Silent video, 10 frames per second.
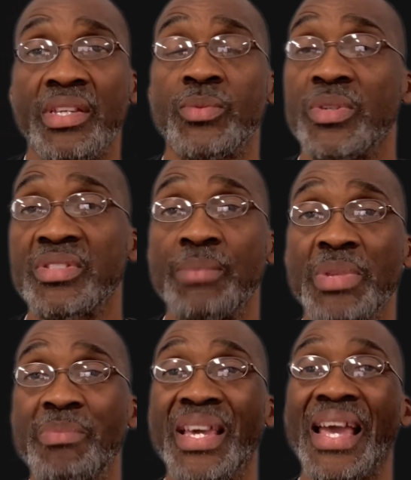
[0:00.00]
Israel
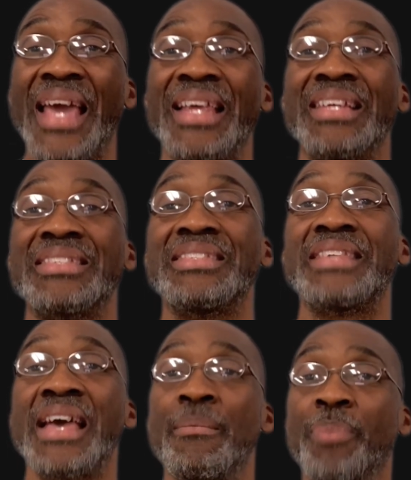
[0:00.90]
simply being an
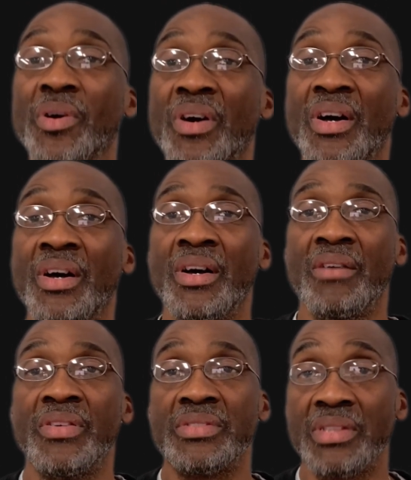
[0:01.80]
example
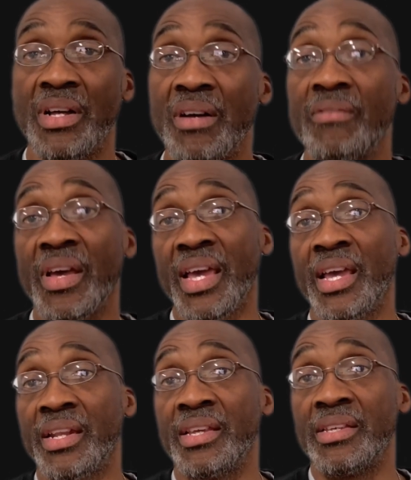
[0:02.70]
of his love
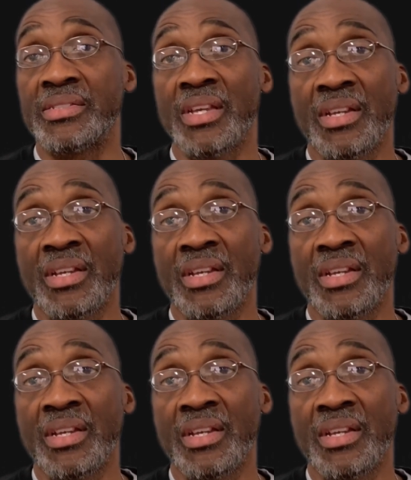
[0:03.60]
and his